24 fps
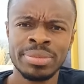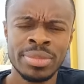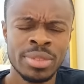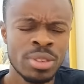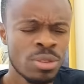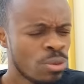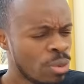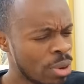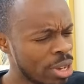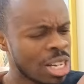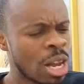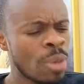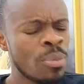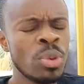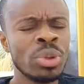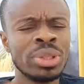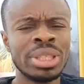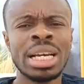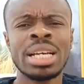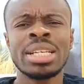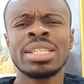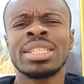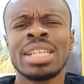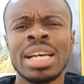For example,
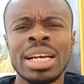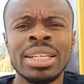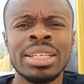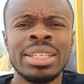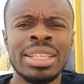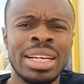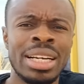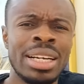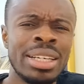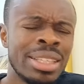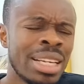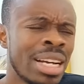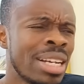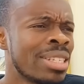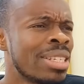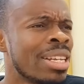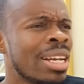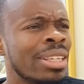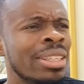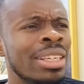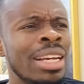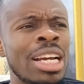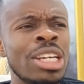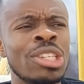Tanzania.
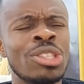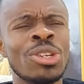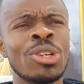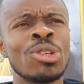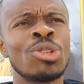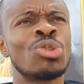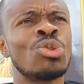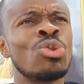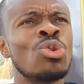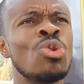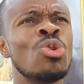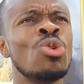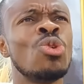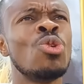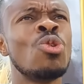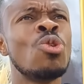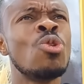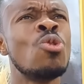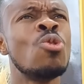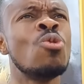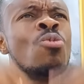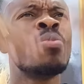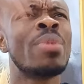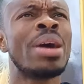Tanzania is not
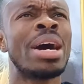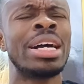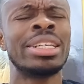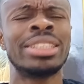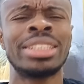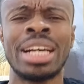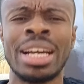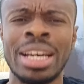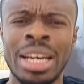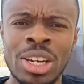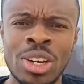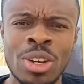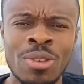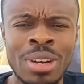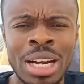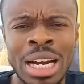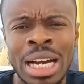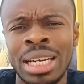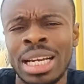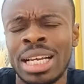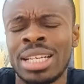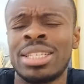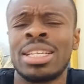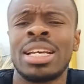too much ahead of
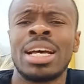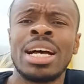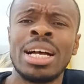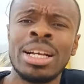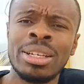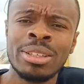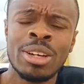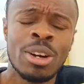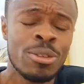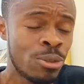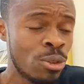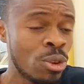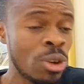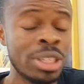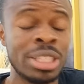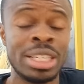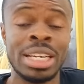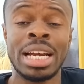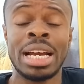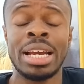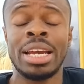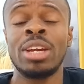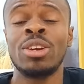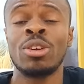Ghana, sir. Of course,
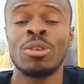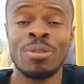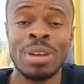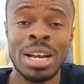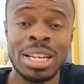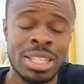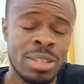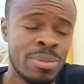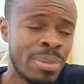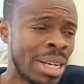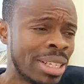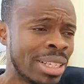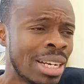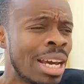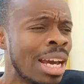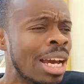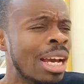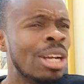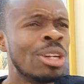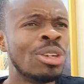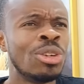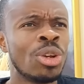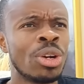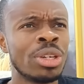they are ahead of us, but
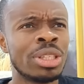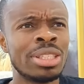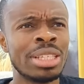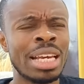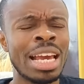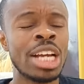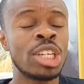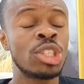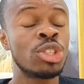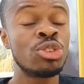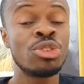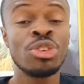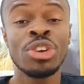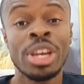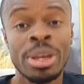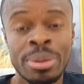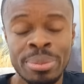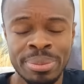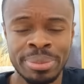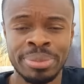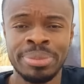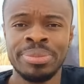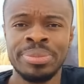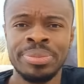not
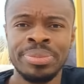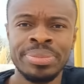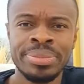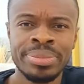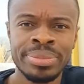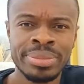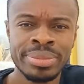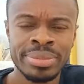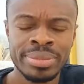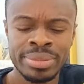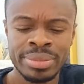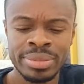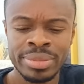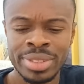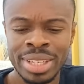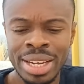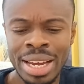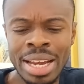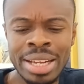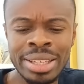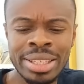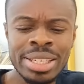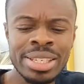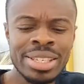extreme.
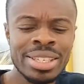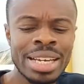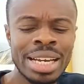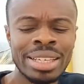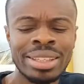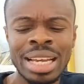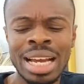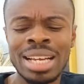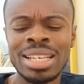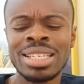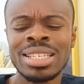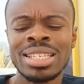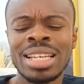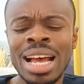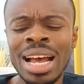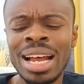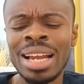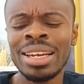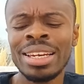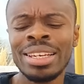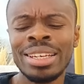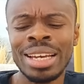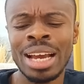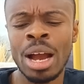Inti se
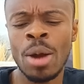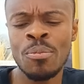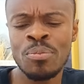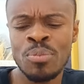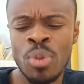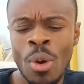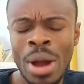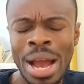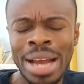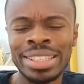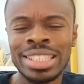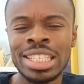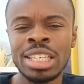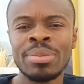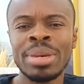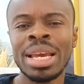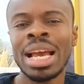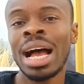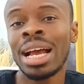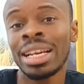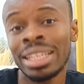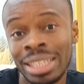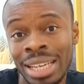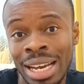Tanzania mpo etimi
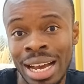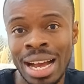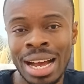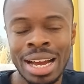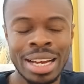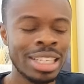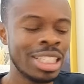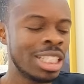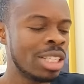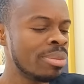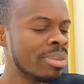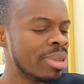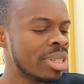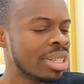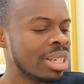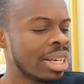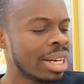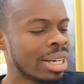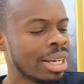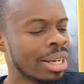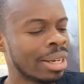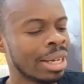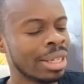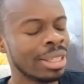aya, it means
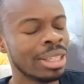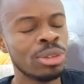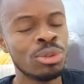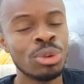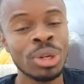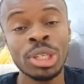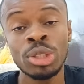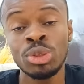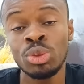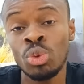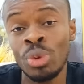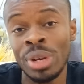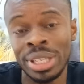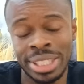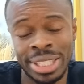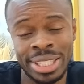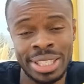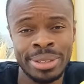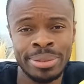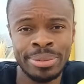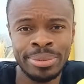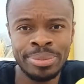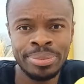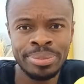Ghana can equally do
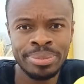it.